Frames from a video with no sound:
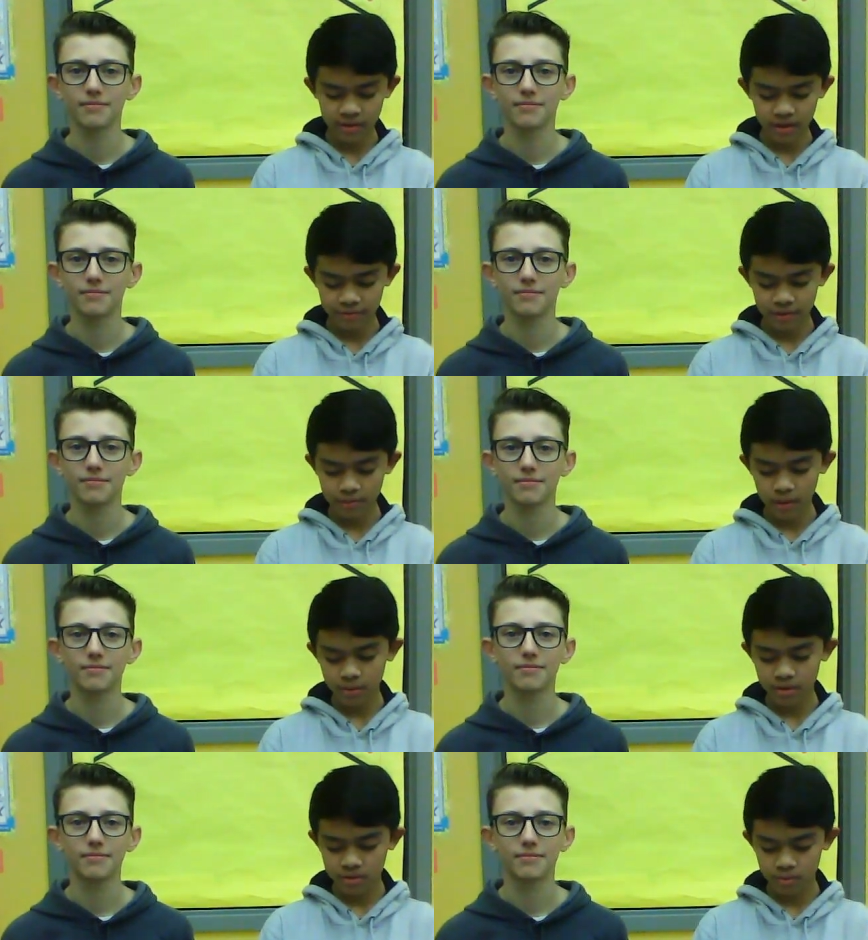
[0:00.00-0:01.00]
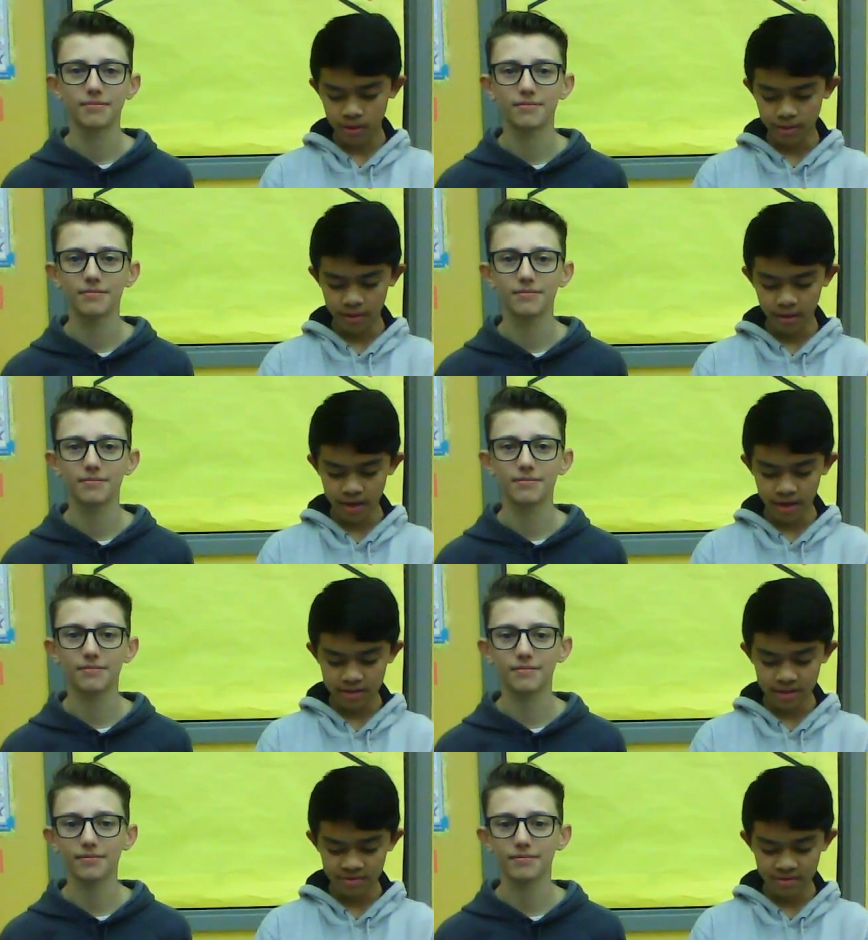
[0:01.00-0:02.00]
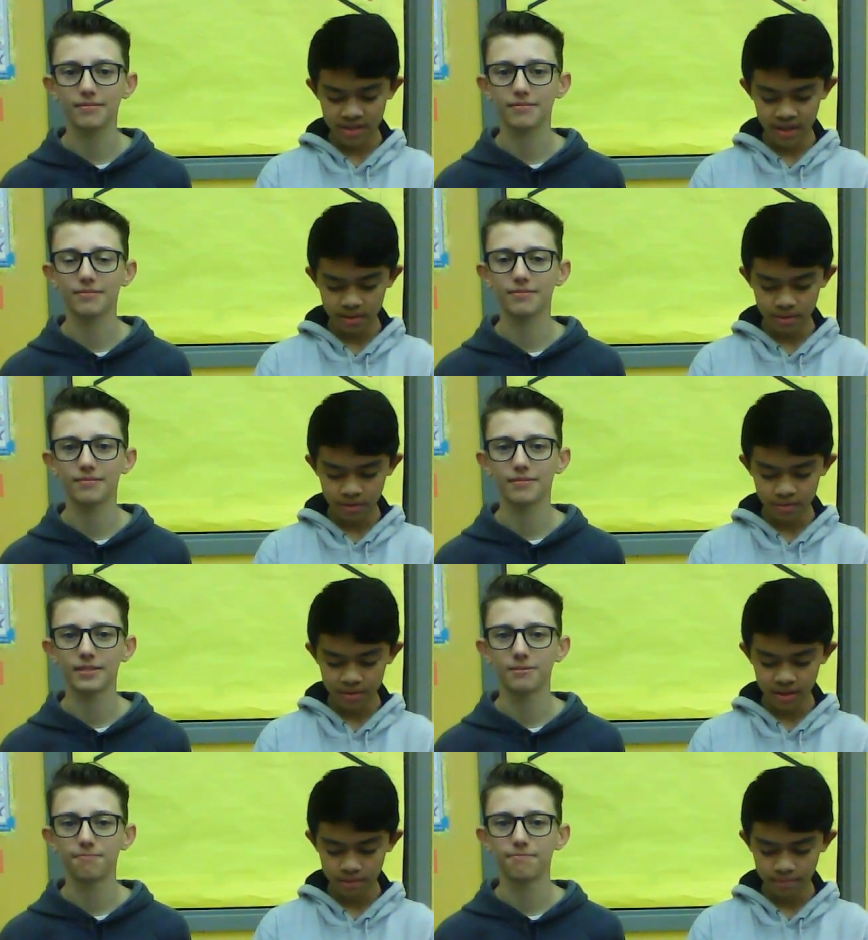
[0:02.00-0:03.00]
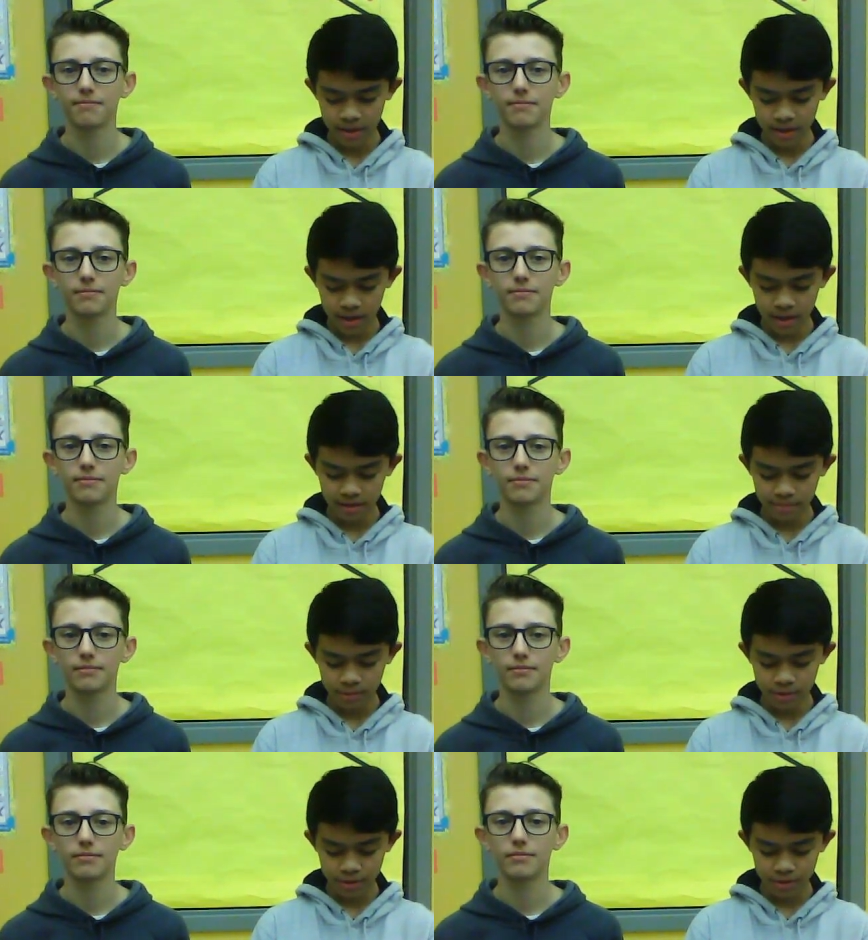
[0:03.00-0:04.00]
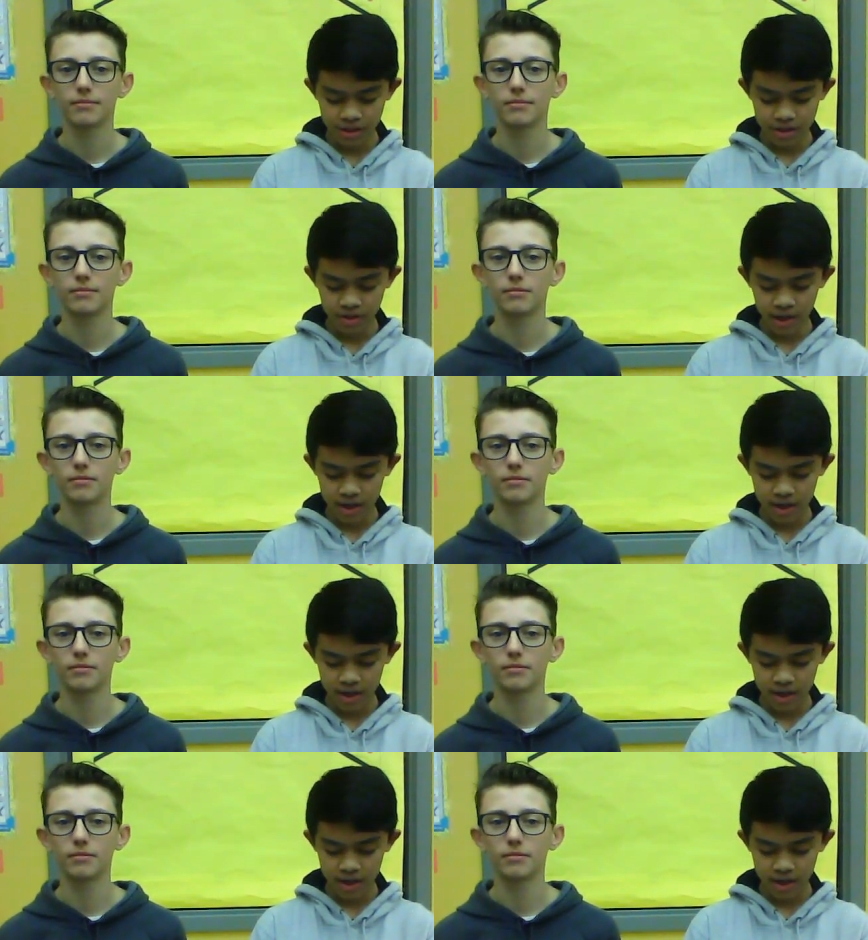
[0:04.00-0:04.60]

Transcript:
Speaker 1: February 12th at 7 to 8.30 p.m. at the Boulder Creek track.